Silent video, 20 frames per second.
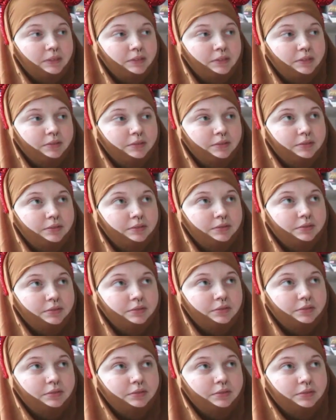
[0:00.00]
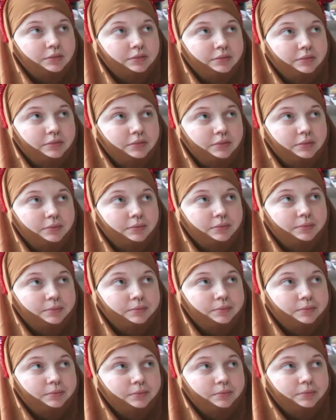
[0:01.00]

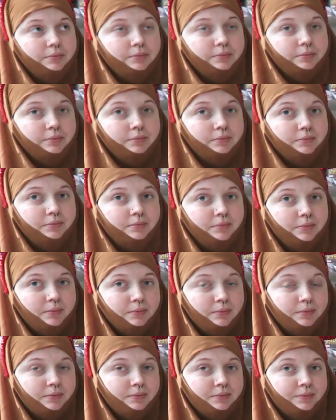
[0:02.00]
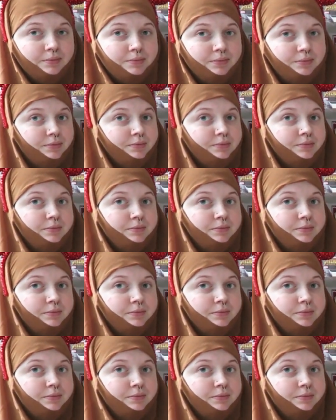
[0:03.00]
(silent)